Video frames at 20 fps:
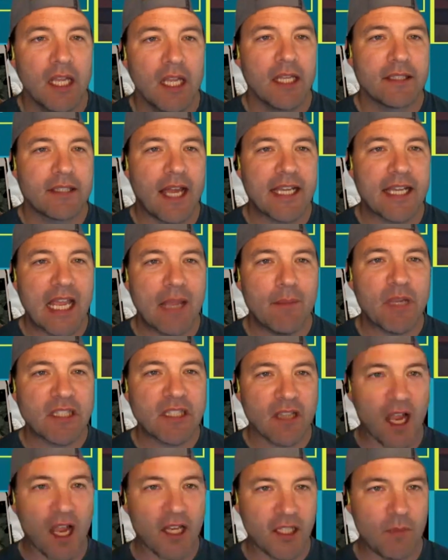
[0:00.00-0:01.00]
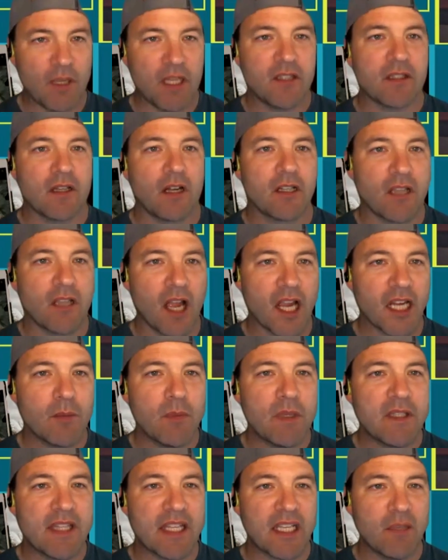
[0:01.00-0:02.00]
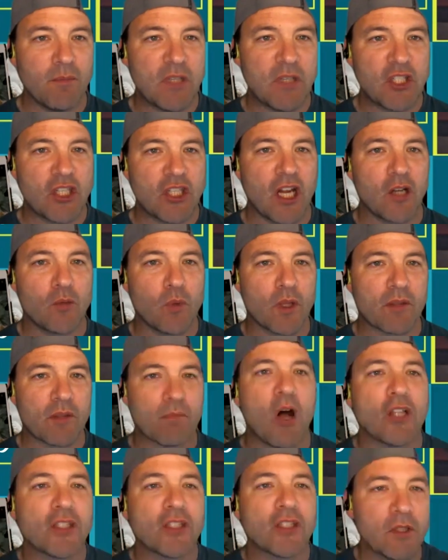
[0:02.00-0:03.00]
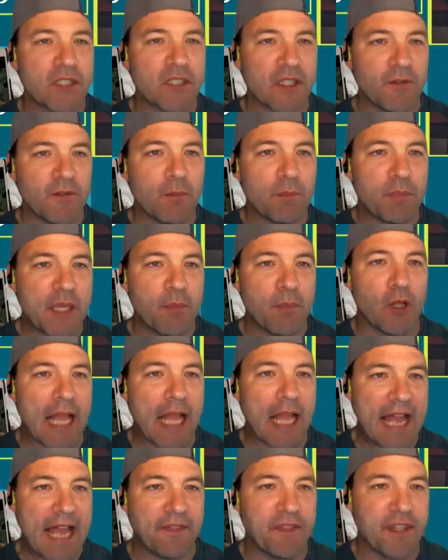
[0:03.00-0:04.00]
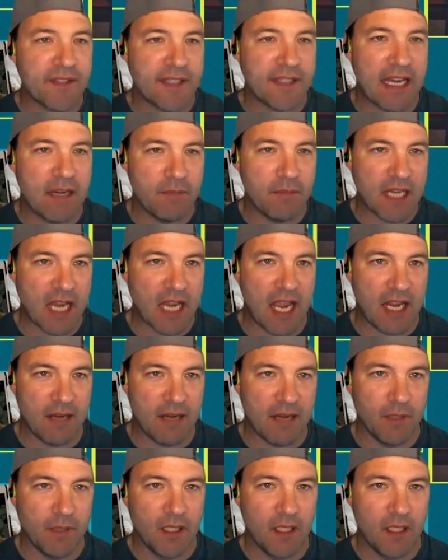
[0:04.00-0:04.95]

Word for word: Dynamic documents are documents that can be shared with multiple different people at the same time.